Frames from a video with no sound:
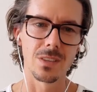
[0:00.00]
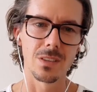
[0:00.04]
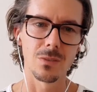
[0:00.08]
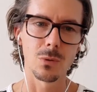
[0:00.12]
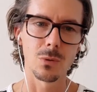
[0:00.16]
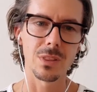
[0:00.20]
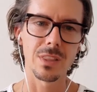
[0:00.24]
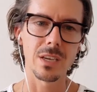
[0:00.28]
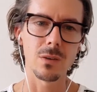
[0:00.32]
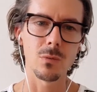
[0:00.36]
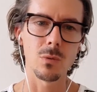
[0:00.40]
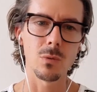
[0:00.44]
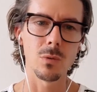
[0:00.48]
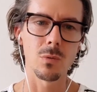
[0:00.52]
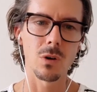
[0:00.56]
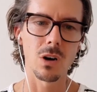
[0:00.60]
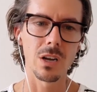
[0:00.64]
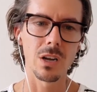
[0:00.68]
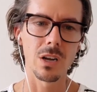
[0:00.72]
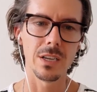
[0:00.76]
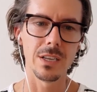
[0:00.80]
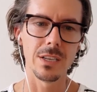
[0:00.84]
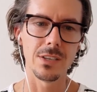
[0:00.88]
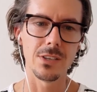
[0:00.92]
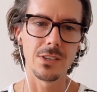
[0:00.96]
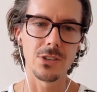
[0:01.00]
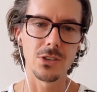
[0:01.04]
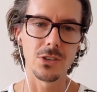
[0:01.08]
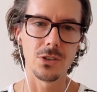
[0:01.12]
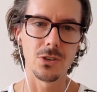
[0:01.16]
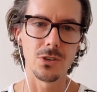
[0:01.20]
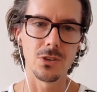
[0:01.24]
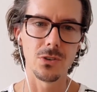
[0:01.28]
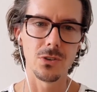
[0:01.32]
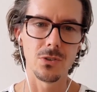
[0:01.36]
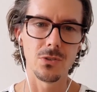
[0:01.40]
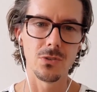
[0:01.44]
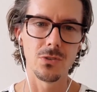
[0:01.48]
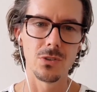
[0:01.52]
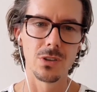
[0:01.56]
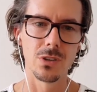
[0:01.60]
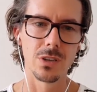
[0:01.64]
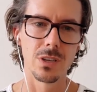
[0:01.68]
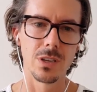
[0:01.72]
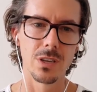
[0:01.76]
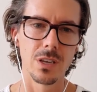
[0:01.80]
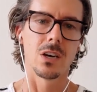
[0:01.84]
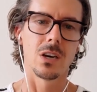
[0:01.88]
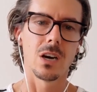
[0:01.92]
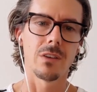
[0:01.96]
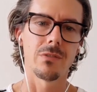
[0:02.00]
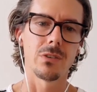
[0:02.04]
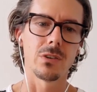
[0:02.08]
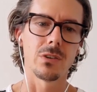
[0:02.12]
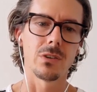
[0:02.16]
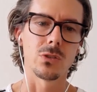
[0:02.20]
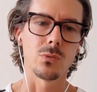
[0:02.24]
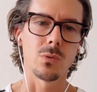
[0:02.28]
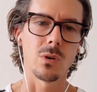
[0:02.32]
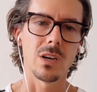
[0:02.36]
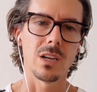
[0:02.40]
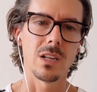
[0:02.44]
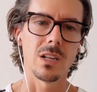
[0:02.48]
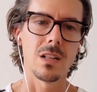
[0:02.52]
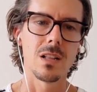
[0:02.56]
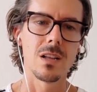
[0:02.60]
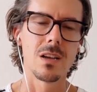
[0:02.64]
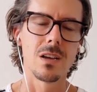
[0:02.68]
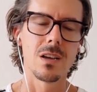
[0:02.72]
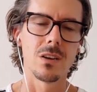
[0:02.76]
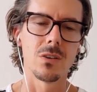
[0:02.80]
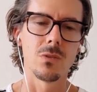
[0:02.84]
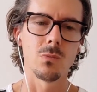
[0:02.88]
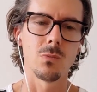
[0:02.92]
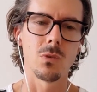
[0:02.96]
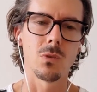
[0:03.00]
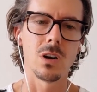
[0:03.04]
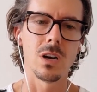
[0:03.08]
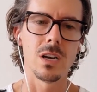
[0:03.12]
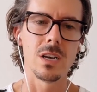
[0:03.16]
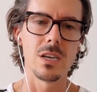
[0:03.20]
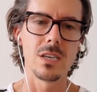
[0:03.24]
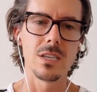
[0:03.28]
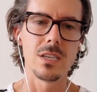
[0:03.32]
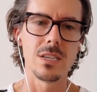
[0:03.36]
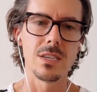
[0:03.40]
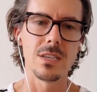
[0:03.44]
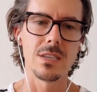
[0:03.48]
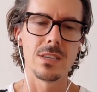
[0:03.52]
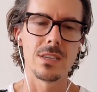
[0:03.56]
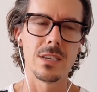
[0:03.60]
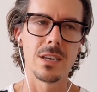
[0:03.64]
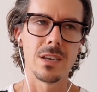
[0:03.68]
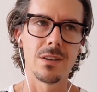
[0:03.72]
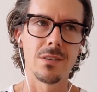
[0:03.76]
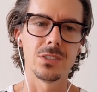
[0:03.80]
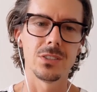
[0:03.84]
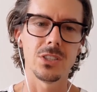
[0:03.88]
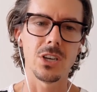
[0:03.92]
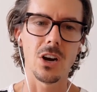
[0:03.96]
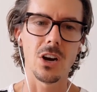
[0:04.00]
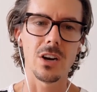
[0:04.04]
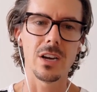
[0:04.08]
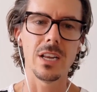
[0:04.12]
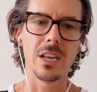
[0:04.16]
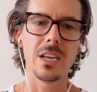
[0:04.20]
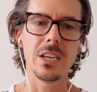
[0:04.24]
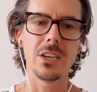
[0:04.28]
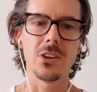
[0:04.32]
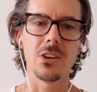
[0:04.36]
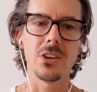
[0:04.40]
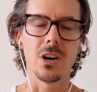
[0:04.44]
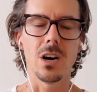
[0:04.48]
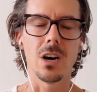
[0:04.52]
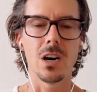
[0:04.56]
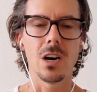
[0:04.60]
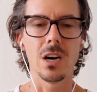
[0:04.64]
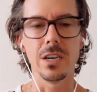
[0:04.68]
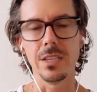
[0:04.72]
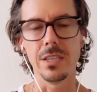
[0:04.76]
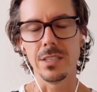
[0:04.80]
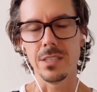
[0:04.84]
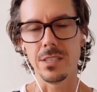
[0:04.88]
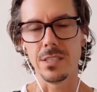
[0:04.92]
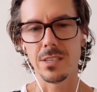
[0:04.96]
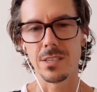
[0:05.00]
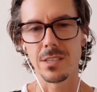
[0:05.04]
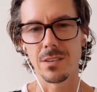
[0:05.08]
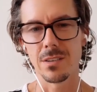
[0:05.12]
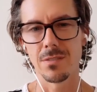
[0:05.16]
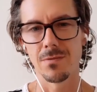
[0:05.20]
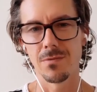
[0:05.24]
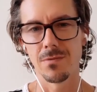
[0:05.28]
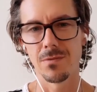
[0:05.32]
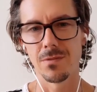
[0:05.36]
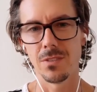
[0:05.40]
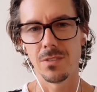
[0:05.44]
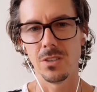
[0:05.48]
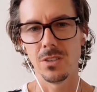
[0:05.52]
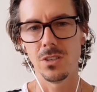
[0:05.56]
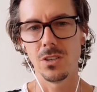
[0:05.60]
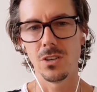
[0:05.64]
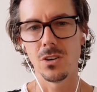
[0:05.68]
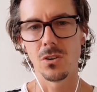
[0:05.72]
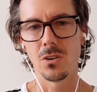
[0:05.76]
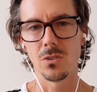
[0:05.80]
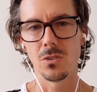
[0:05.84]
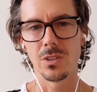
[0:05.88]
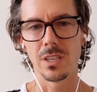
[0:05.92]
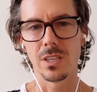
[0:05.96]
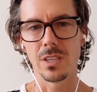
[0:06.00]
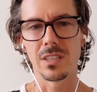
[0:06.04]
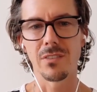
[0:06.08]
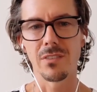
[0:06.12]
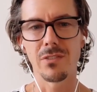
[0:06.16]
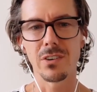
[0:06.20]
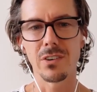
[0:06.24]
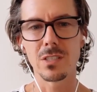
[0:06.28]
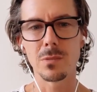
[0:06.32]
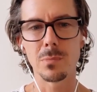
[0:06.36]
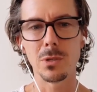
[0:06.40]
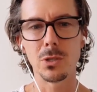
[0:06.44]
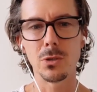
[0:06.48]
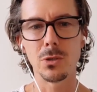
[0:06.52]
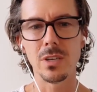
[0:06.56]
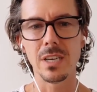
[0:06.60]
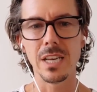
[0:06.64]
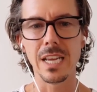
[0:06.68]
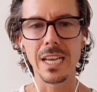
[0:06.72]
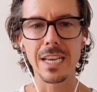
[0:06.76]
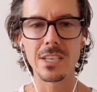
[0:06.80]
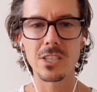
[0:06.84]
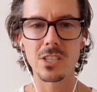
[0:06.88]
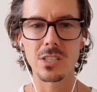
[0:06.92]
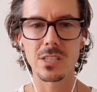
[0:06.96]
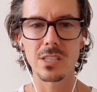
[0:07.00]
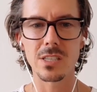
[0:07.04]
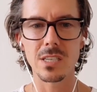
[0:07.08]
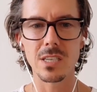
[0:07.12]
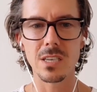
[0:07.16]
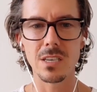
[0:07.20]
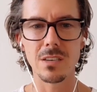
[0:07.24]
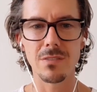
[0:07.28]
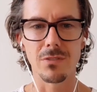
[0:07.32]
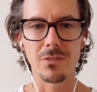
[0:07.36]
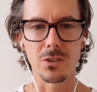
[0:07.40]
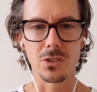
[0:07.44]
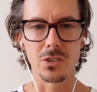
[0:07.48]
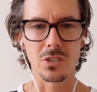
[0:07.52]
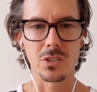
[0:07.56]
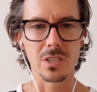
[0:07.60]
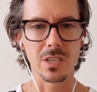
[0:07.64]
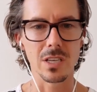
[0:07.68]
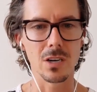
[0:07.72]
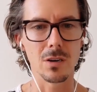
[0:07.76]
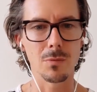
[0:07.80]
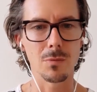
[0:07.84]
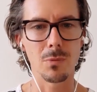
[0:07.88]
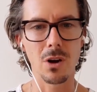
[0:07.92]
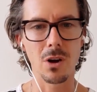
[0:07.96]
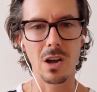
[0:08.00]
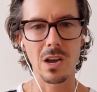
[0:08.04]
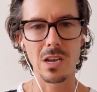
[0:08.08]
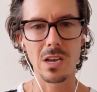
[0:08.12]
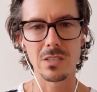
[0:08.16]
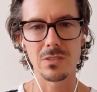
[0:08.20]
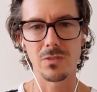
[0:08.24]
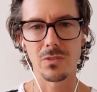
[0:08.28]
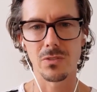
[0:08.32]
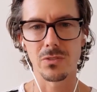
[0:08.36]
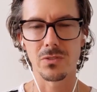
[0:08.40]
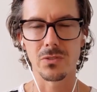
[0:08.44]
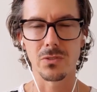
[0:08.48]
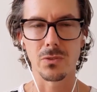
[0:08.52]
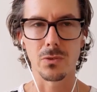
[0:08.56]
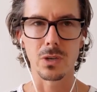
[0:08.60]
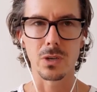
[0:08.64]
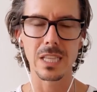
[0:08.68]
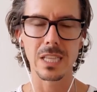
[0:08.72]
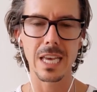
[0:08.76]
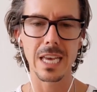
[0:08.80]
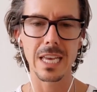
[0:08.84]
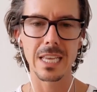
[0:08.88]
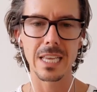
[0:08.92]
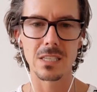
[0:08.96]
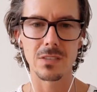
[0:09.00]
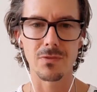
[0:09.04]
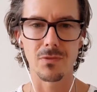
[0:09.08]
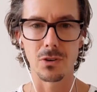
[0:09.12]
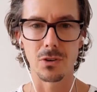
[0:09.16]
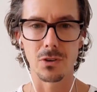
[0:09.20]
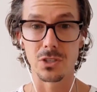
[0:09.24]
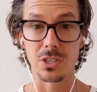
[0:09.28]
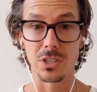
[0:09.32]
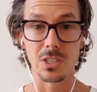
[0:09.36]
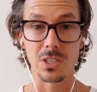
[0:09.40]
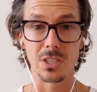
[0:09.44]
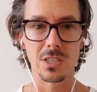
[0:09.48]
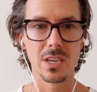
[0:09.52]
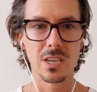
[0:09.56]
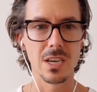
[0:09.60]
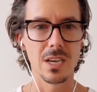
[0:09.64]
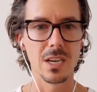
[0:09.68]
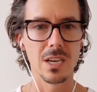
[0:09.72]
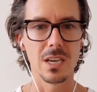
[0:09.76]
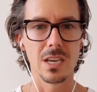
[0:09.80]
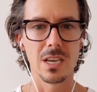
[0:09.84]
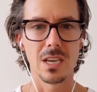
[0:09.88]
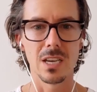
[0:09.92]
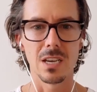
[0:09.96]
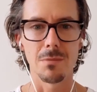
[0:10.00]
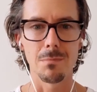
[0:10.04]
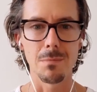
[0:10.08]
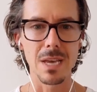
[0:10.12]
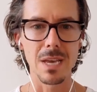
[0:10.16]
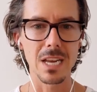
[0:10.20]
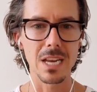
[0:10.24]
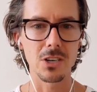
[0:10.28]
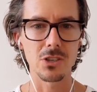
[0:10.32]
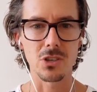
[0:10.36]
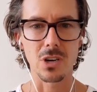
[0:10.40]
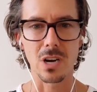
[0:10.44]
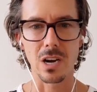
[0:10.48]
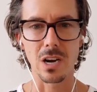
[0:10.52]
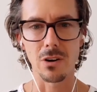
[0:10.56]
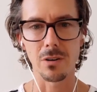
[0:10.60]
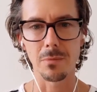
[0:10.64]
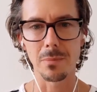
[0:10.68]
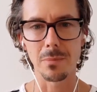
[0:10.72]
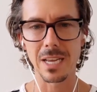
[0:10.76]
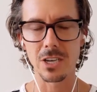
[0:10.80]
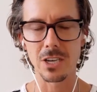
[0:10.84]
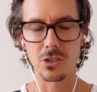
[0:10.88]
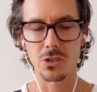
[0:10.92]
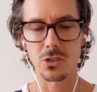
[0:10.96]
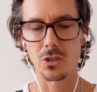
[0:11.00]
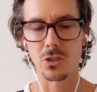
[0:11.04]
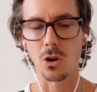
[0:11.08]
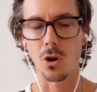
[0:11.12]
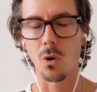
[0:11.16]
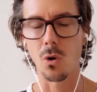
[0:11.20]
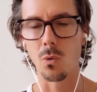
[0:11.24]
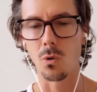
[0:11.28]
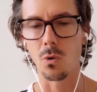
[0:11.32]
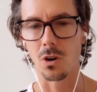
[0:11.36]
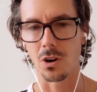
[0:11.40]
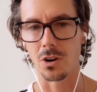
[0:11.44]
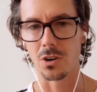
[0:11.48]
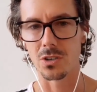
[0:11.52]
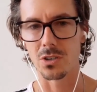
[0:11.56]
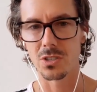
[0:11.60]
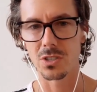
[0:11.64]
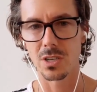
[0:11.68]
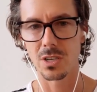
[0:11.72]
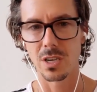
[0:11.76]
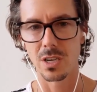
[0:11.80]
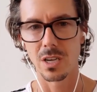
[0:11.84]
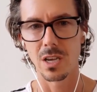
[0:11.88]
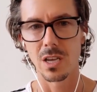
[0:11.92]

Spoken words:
One thing we wanted to cover as well was targeting your audience. The difference between agency versus enterprise versus freelance versus manager, hiring managers, coworkers.